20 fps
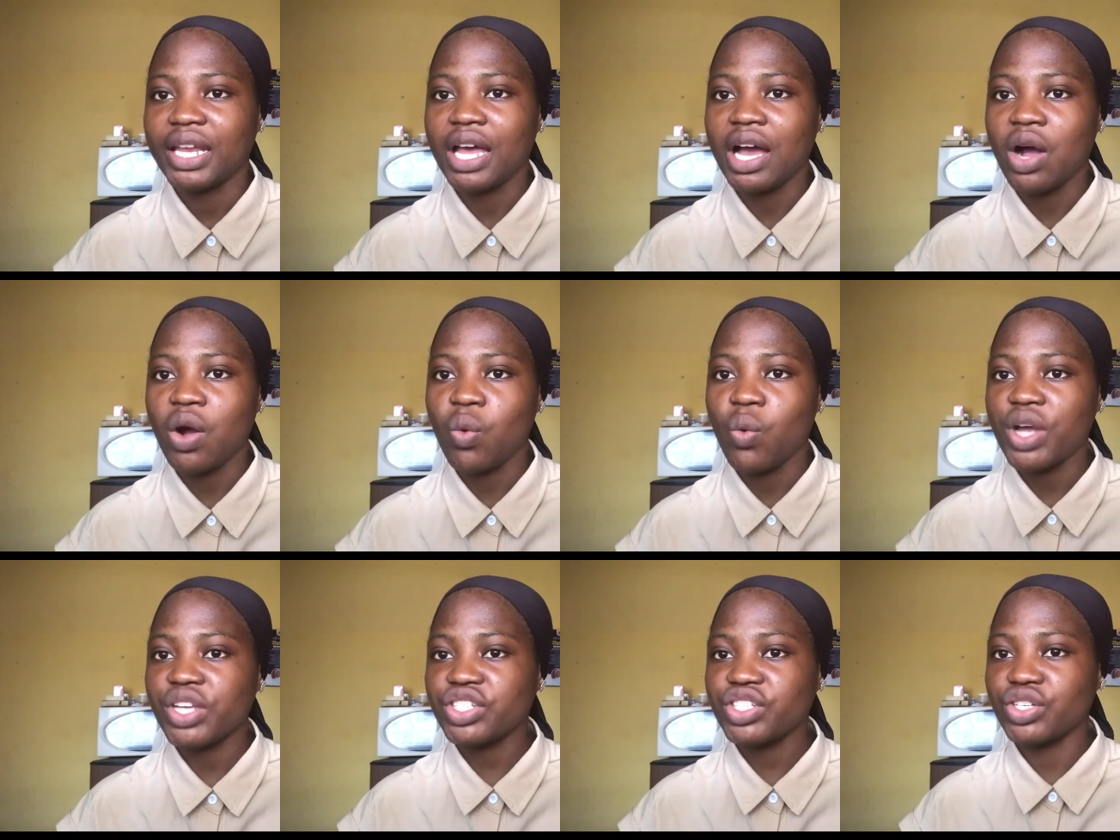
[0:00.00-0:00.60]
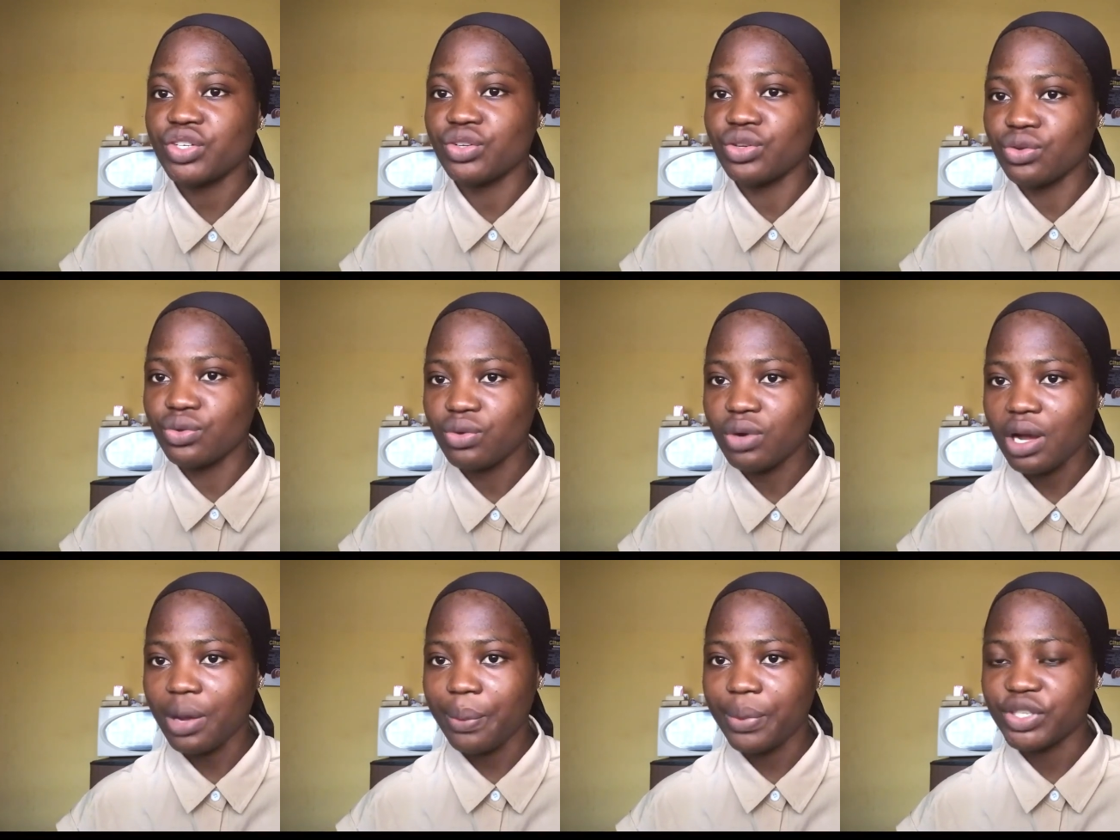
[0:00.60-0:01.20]
Now, when she
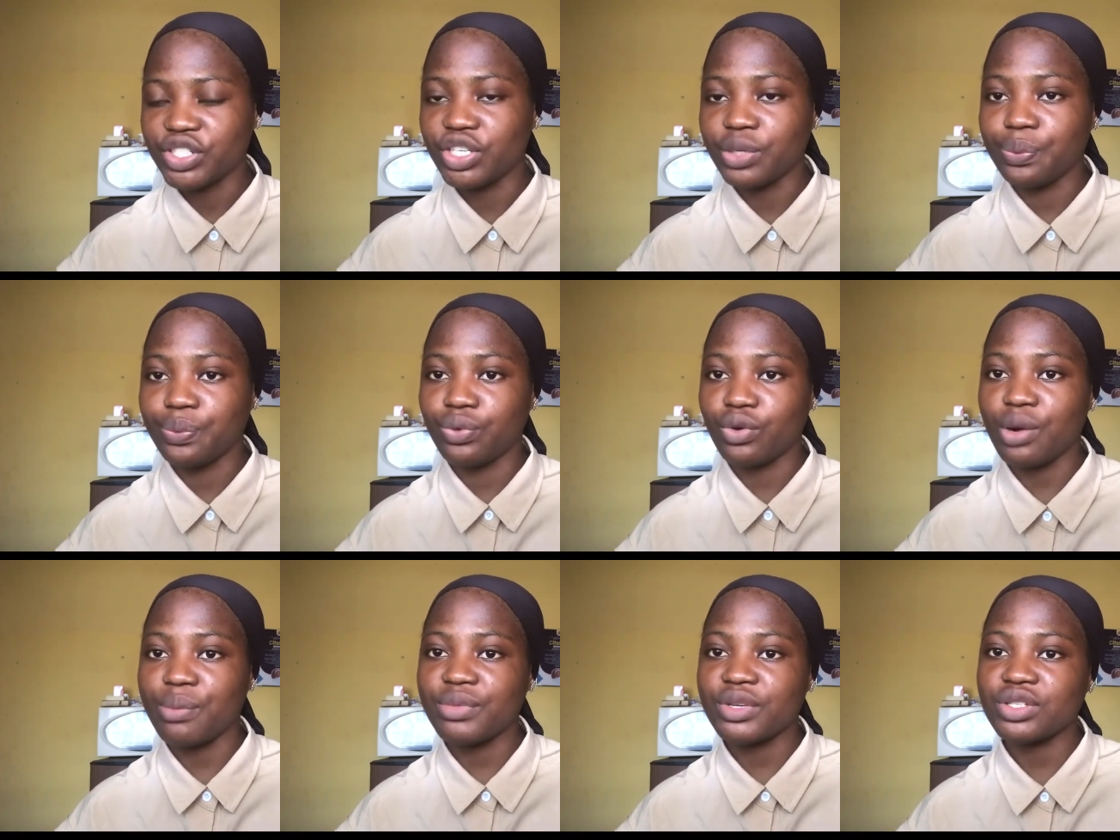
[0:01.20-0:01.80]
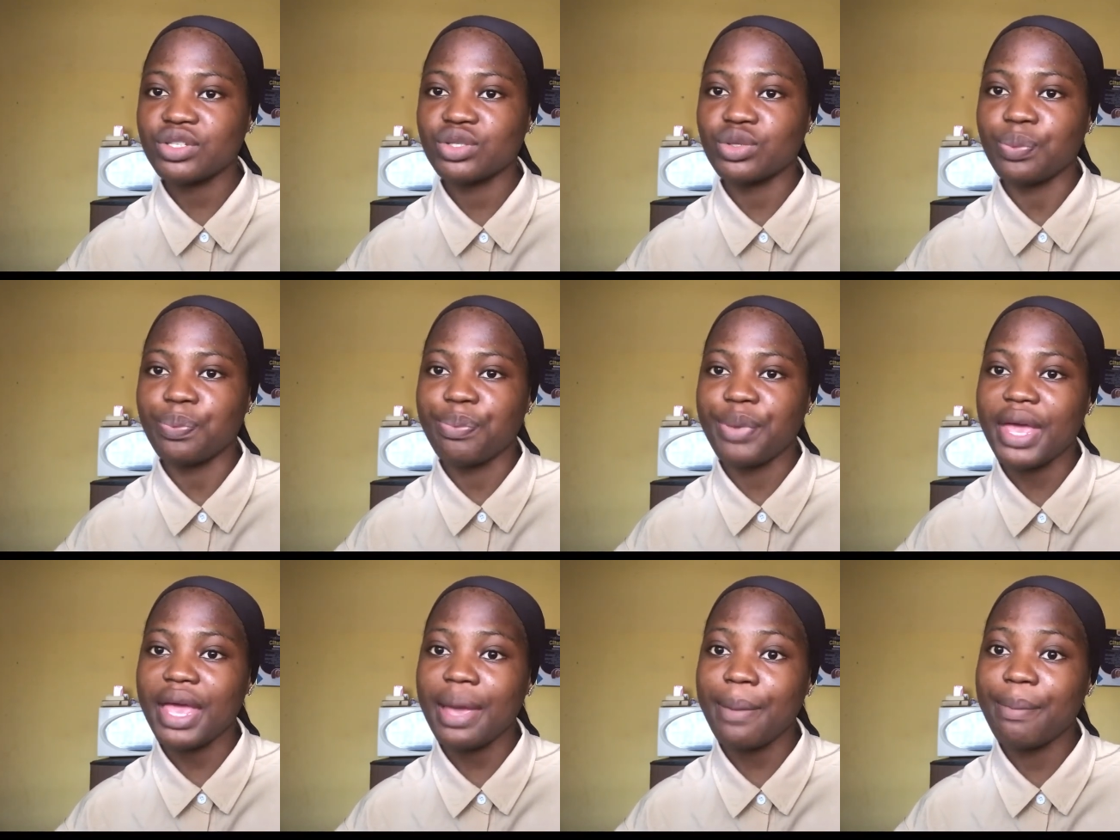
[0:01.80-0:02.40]
grew up, she promised to
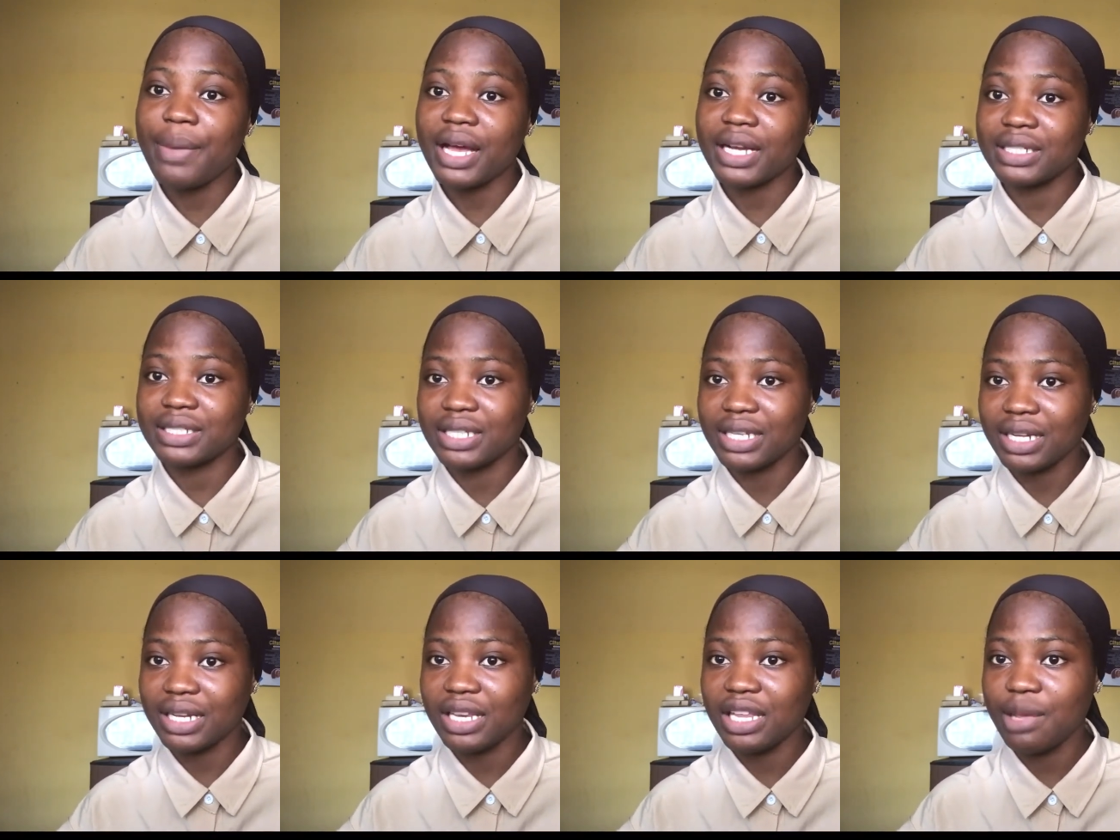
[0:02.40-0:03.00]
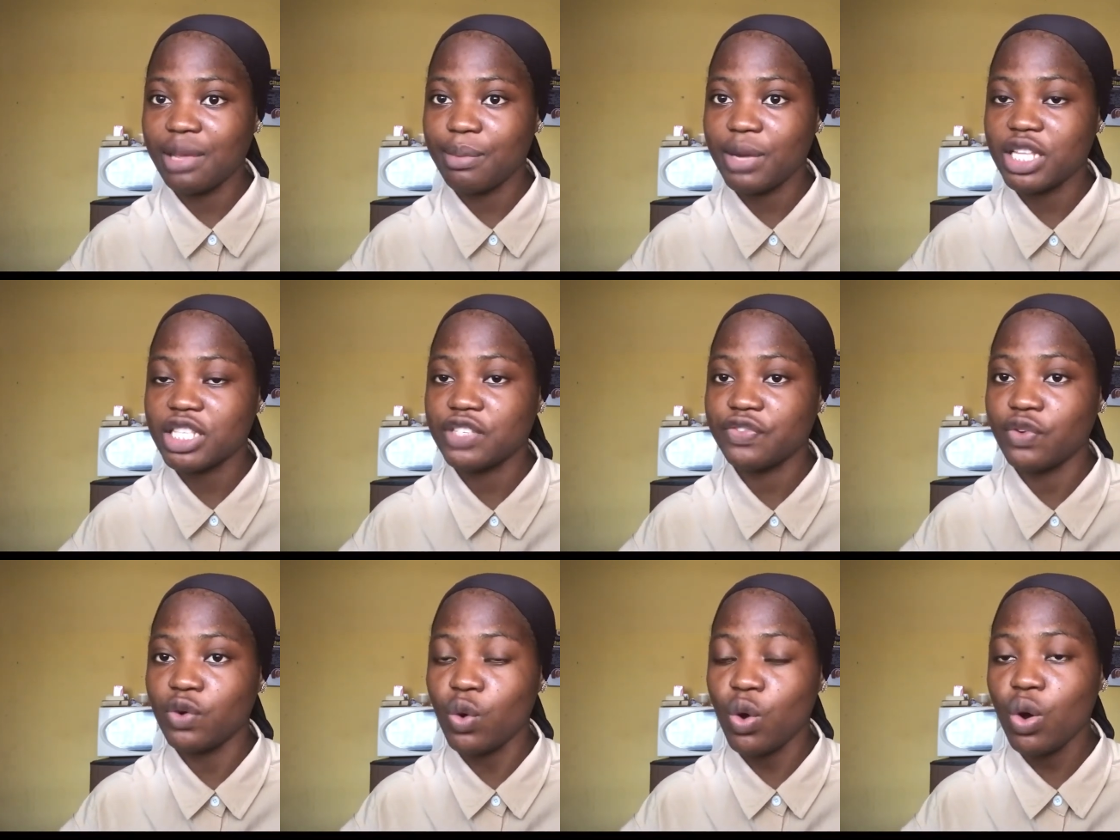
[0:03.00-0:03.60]
pay back the
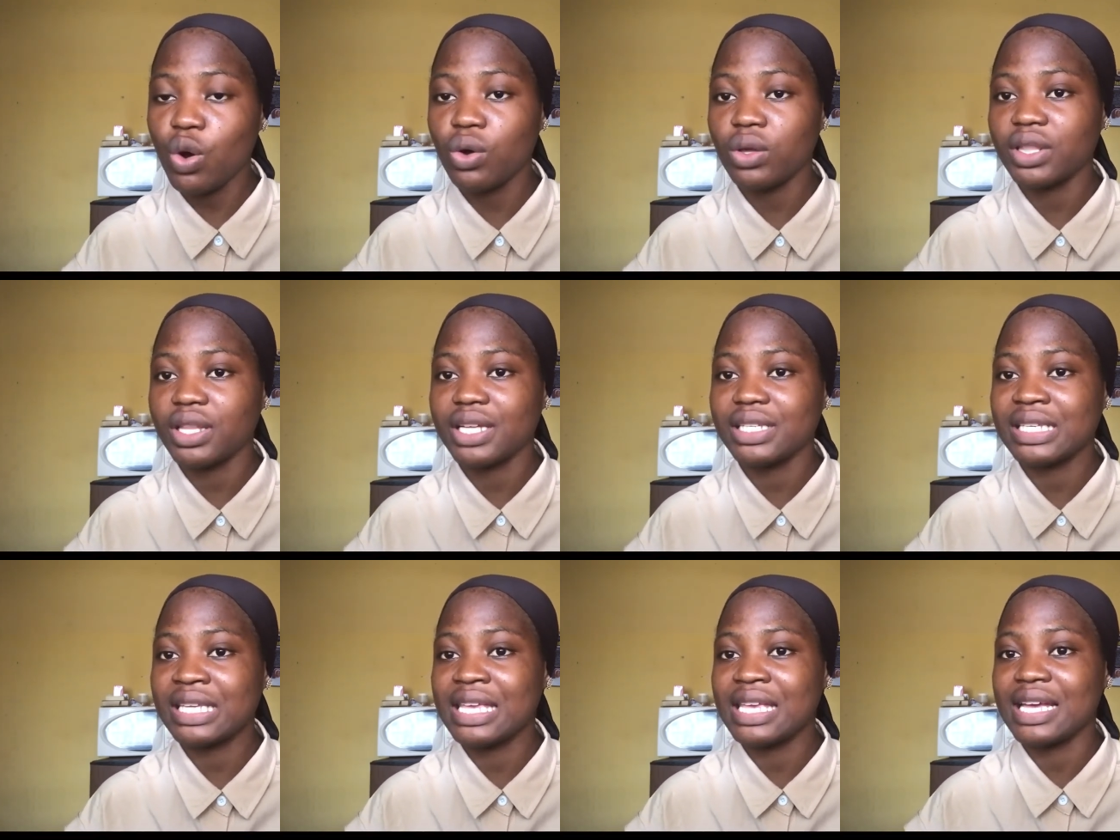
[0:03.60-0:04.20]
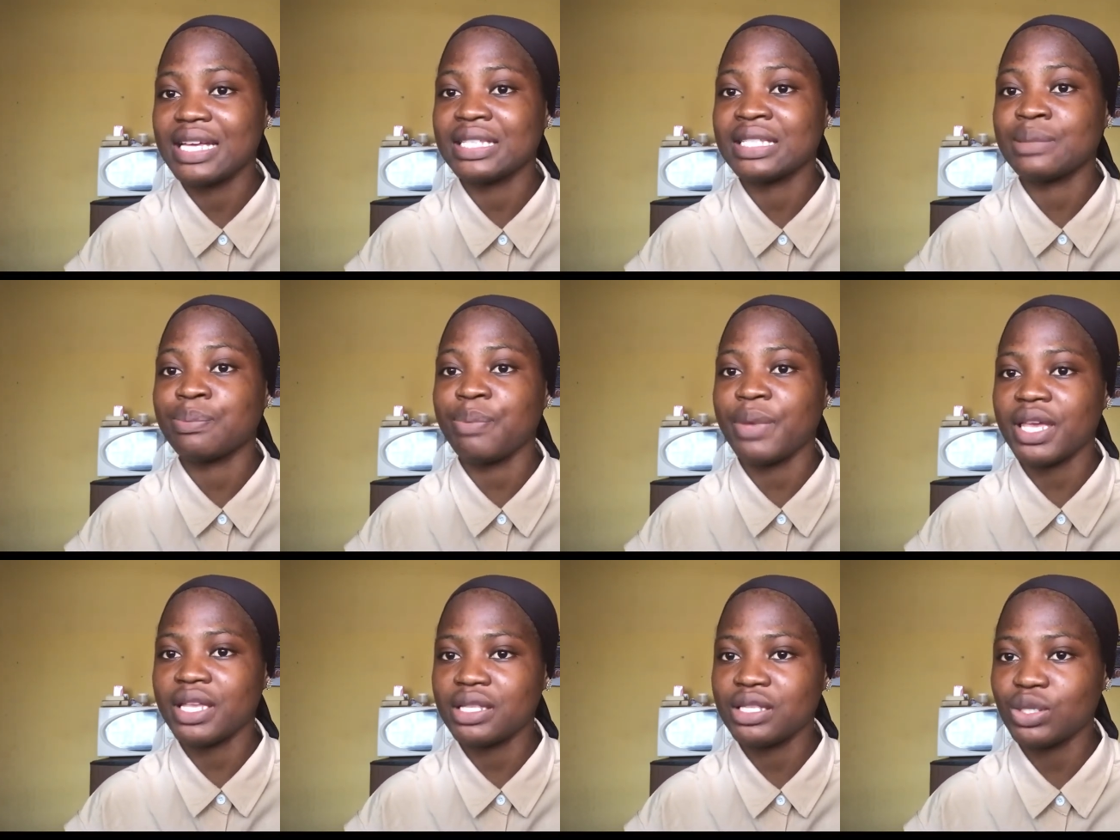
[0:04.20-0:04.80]
claimant for all that he has
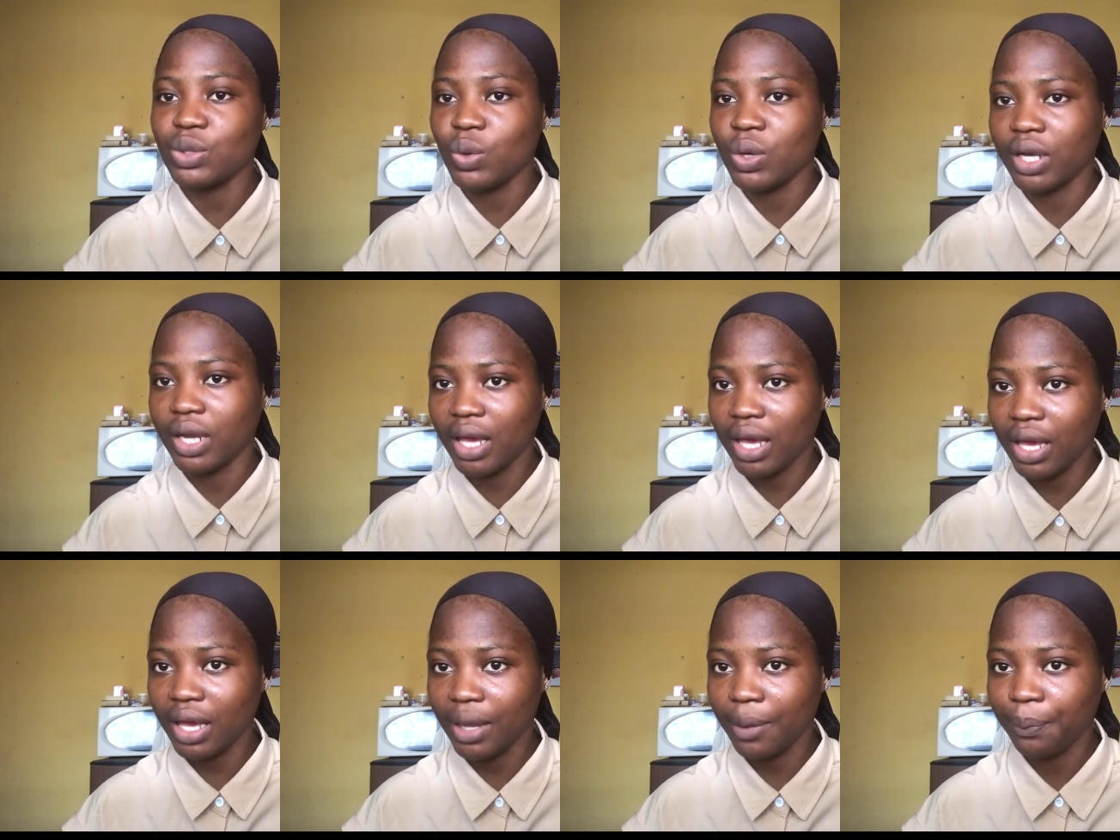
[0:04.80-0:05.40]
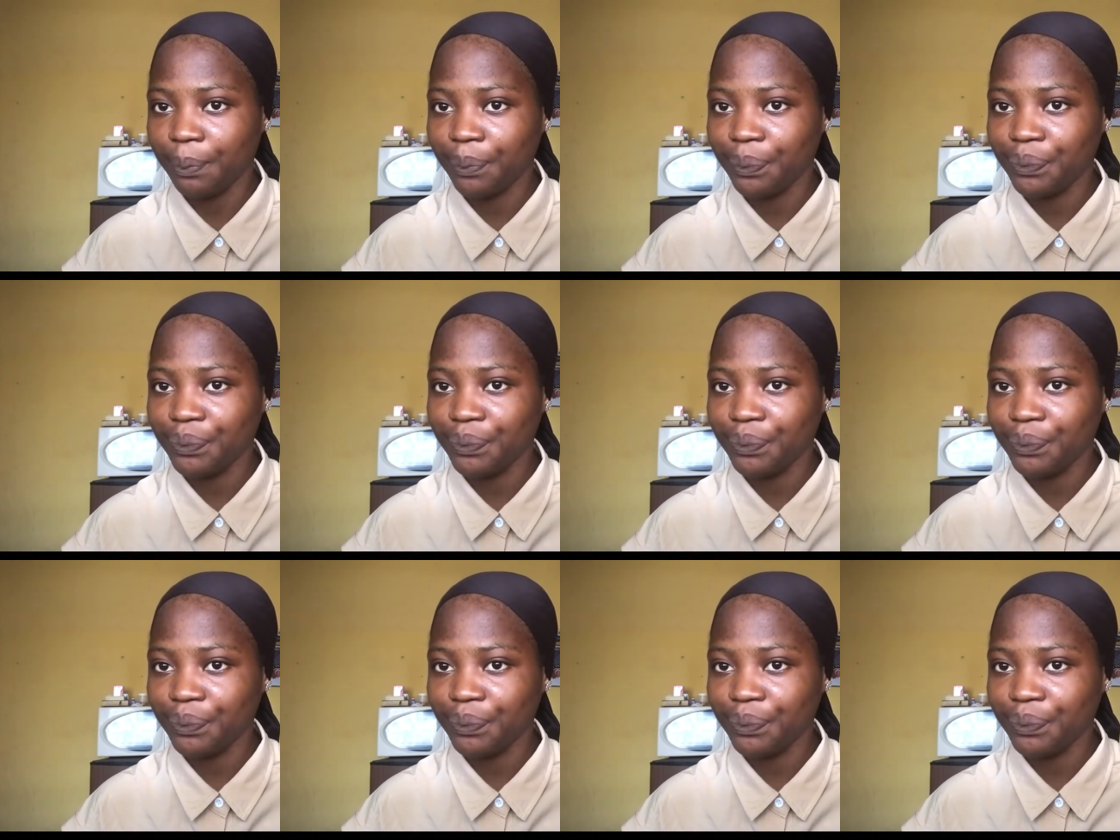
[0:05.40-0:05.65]
spent on her.